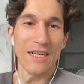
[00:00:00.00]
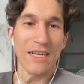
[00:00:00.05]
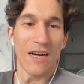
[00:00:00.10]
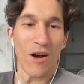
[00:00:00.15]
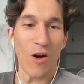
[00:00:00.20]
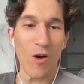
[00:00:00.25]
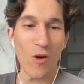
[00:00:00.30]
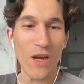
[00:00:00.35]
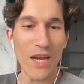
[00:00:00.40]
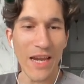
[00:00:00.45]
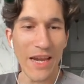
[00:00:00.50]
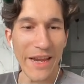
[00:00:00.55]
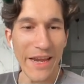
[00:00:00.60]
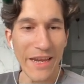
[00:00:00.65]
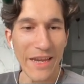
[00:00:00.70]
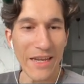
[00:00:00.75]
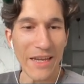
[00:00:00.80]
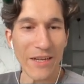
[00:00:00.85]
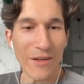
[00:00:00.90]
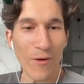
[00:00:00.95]

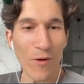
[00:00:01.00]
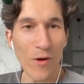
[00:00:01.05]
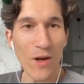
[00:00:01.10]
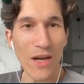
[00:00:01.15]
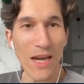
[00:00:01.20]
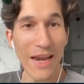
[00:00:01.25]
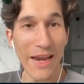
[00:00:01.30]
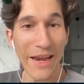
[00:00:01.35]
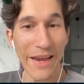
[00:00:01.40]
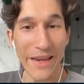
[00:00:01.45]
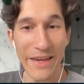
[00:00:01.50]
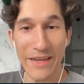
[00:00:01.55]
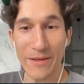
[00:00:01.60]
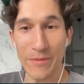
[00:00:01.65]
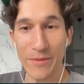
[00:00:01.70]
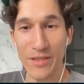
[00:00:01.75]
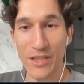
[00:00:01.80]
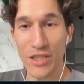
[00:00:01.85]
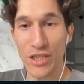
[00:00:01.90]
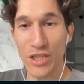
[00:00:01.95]
Okay, okay.
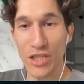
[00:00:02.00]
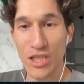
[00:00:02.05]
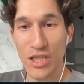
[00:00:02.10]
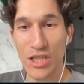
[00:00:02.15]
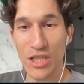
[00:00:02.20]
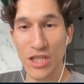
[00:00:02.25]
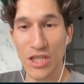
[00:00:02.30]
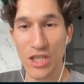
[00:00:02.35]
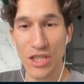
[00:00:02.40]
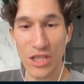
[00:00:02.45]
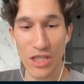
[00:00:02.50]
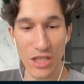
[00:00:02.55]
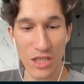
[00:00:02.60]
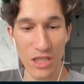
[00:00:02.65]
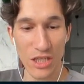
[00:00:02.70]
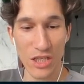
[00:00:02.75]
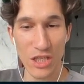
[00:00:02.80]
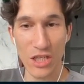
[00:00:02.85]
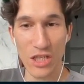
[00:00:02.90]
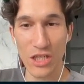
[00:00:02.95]

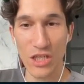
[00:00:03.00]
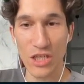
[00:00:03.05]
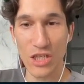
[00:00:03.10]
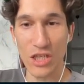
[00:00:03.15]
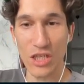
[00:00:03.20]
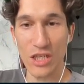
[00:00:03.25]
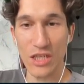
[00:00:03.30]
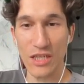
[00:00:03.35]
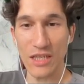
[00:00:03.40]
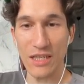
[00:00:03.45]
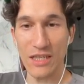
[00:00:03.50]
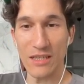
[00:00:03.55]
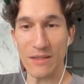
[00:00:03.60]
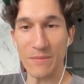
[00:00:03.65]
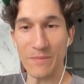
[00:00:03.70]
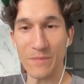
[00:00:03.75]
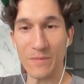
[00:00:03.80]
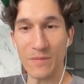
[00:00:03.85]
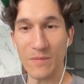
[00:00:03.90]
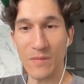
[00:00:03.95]
GG,
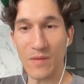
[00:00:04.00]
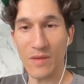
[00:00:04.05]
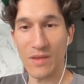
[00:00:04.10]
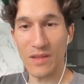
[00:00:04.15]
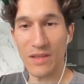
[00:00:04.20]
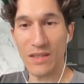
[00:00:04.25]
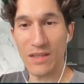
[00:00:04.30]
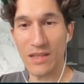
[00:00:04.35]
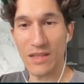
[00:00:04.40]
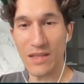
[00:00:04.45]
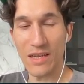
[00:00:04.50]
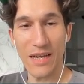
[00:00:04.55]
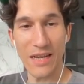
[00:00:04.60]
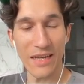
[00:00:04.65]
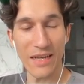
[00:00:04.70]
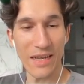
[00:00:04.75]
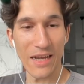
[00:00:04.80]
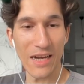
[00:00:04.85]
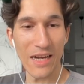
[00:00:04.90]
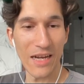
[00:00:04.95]
GG.
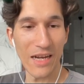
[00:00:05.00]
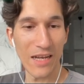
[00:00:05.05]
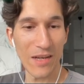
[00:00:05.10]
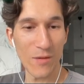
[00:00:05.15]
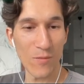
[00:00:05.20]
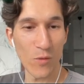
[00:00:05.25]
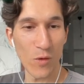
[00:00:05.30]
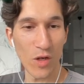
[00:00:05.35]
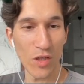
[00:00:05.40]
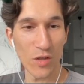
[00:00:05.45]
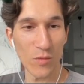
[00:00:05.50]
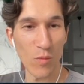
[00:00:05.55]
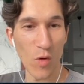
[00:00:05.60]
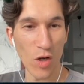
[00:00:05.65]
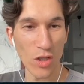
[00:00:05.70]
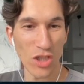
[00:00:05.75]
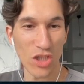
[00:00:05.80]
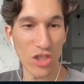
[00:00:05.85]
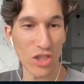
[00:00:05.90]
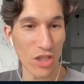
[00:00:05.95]
And I was
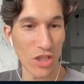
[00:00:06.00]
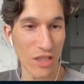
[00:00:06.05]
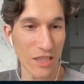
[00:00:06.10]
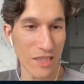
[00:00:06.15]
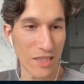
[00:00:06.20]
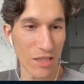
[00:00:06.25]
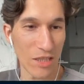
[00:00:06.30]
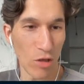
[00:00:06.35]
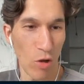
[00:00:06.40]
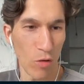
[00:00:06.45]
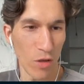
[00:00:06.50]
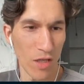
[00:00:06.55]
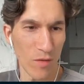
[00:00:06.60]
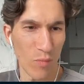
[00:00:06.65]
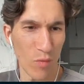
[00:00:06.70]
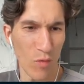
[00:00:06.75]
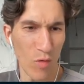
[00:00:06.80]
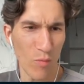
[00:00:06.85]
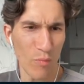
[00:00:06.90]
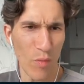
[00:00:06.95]
most uh, stolen
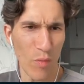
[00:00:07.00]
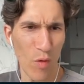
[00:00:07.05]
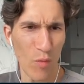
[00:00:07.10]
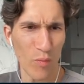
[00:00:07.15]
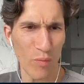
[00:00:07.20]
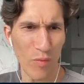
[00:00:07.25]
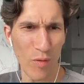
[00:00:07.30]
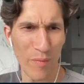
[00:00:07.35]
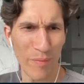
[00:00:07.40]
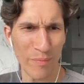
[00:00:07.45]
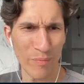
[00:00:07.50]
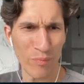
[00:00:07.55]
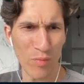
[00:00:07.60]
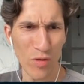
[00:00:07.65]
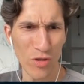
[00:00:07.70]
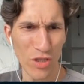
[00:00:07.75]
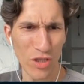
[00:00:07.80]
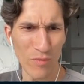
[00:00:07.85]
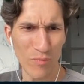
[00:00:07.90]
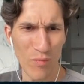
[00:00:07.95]
pro pro
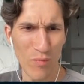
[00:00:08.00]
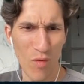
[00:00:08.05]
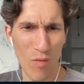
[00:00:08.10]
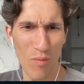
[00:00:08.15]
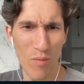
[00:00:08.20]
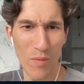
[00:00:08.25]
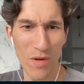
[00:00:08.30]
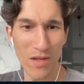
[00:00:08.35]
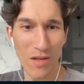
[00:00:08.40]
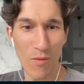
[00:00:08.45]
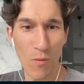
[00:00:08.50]
person probably.